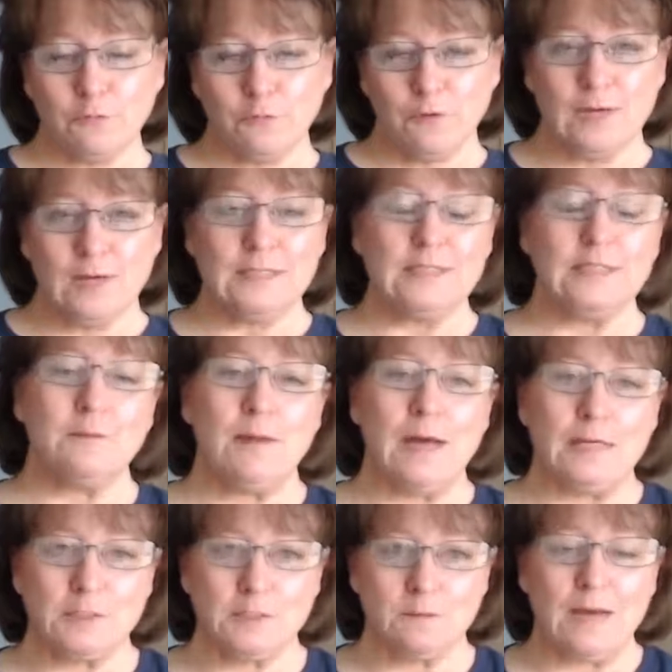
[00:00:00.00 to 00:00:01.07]
week into the
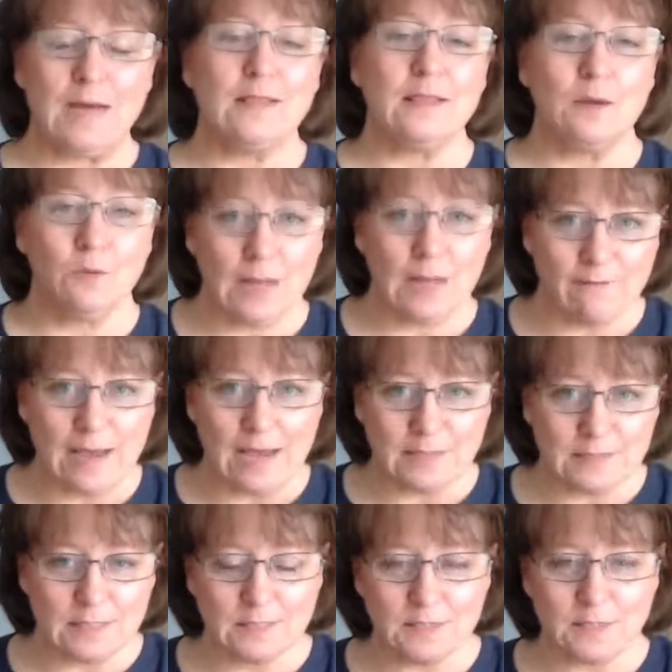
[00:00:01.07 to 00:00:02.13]
mastermind, they will have
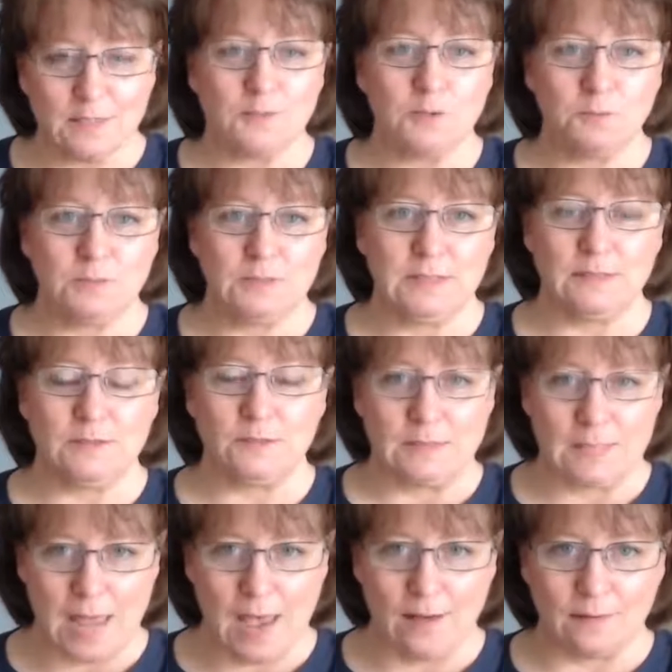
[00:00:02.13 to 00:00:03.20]
access to those presenters
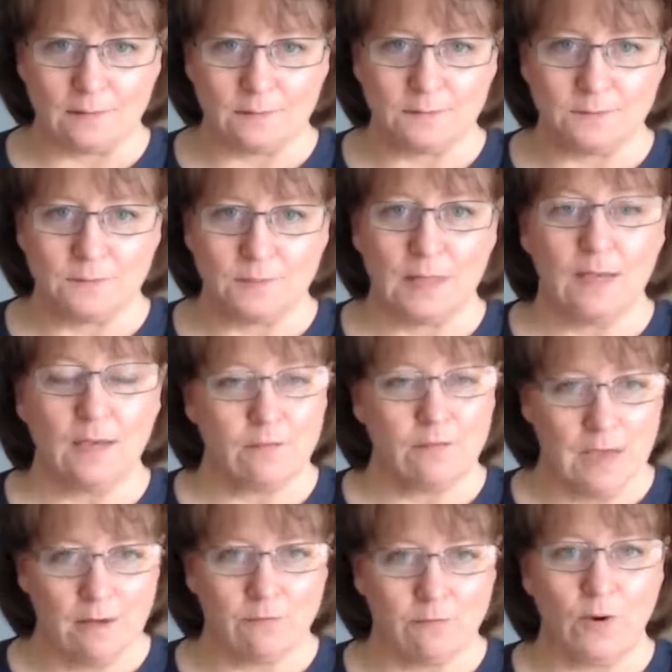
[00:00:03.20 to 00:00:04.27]
again if they
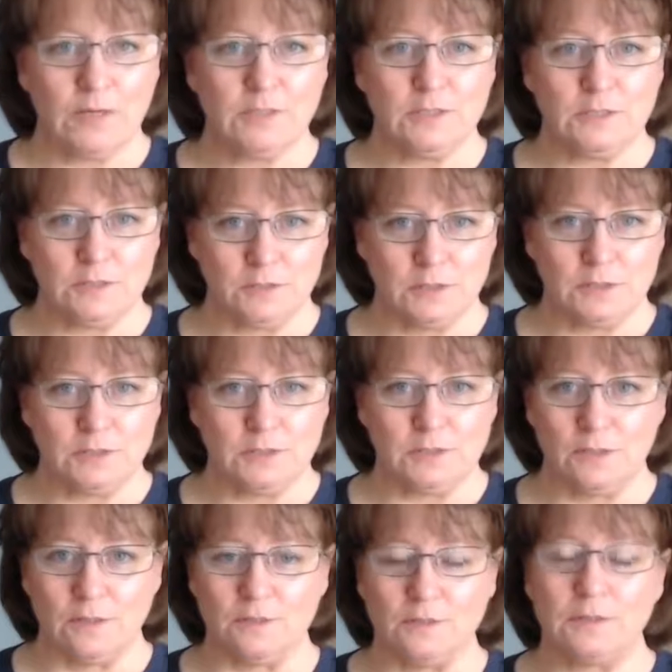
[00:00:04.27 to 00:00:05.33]
have questions or
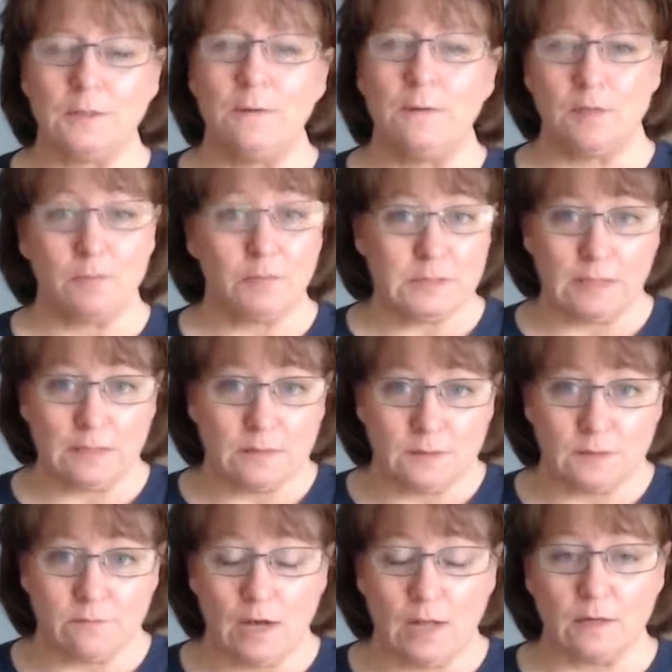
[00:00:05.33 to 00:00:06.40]
concerns. The presenters
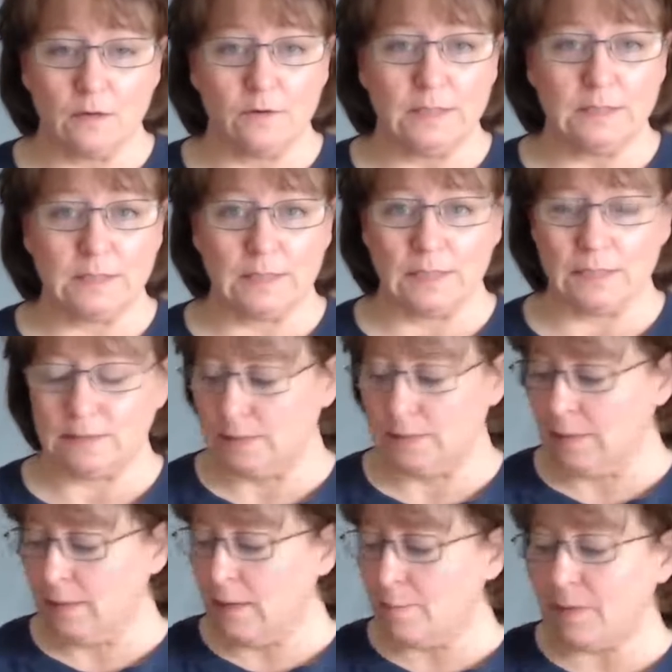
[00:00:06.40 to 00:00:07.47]
have all agreed to this
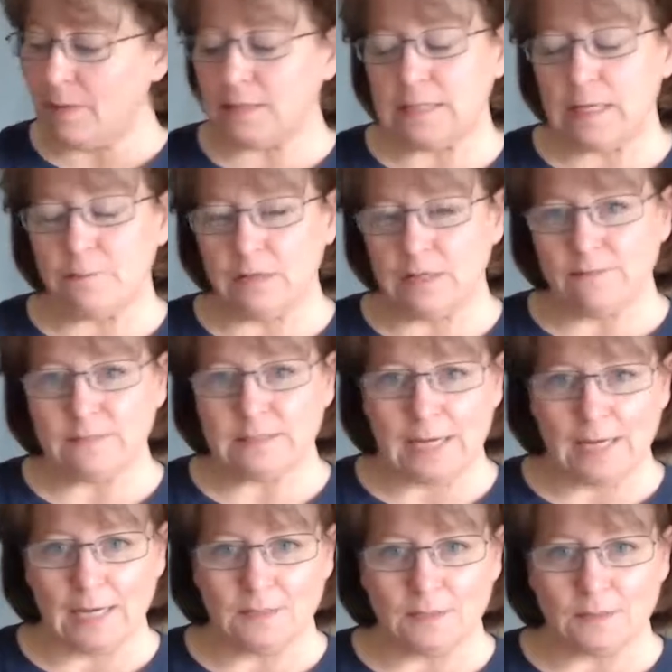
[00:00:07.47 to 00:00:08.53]
because they believe, as
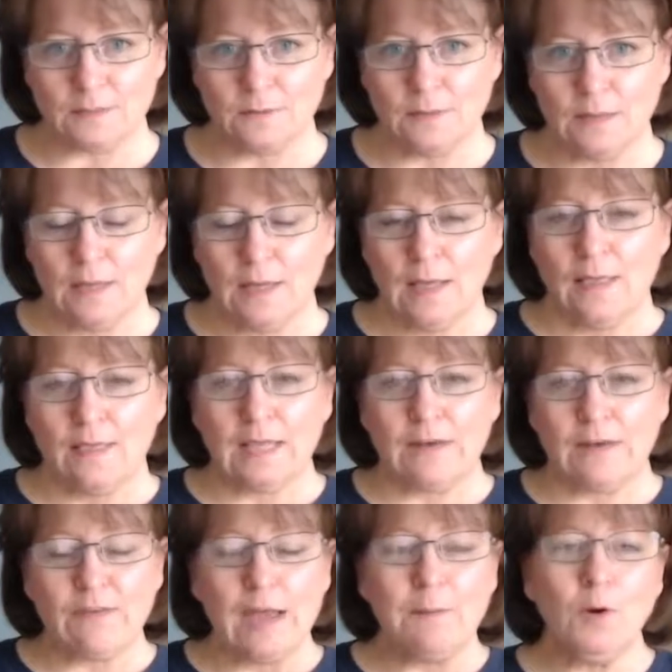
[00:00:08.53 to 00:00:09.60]
I do, that if
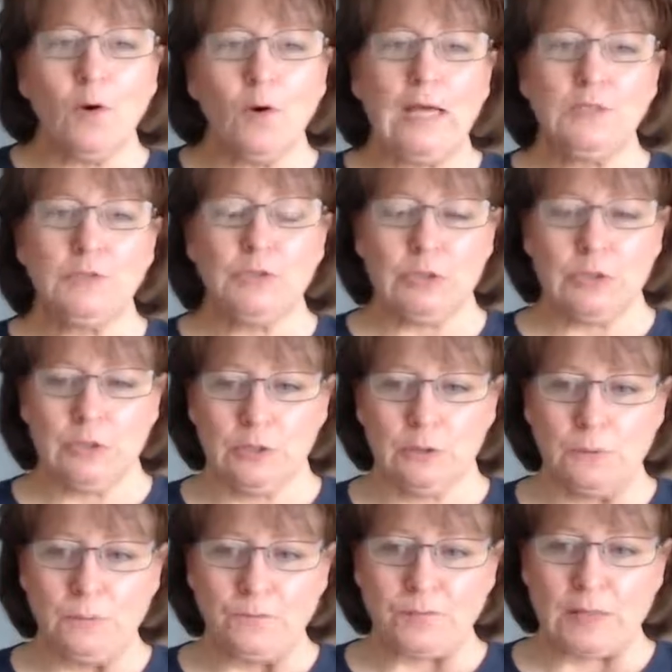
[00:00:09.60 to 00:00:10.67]
I'm going
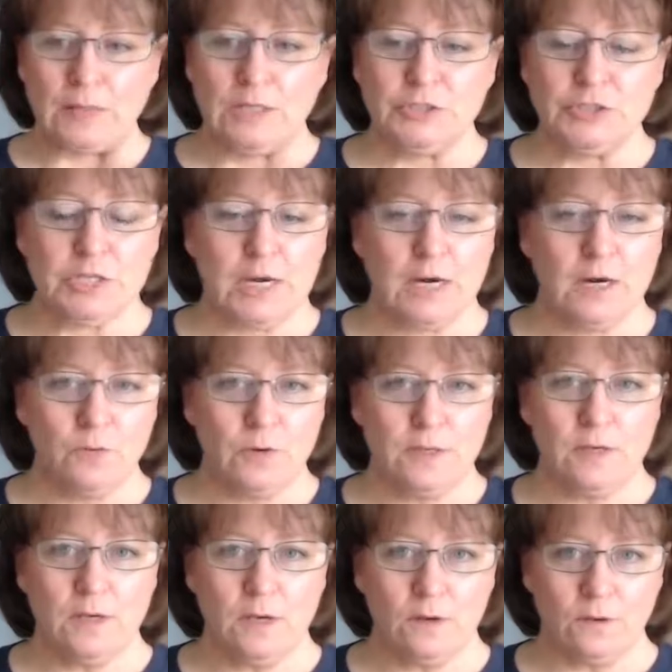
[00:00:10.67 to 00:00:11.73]
to share with
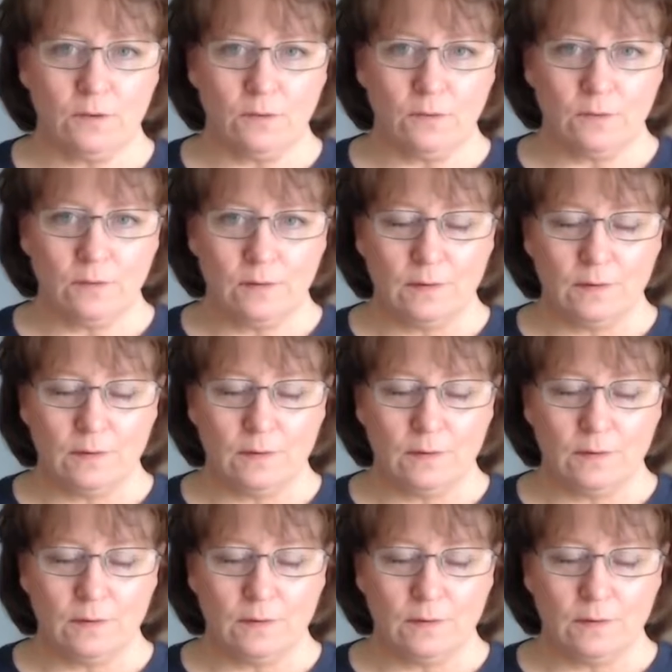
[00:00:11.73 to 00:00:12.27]
you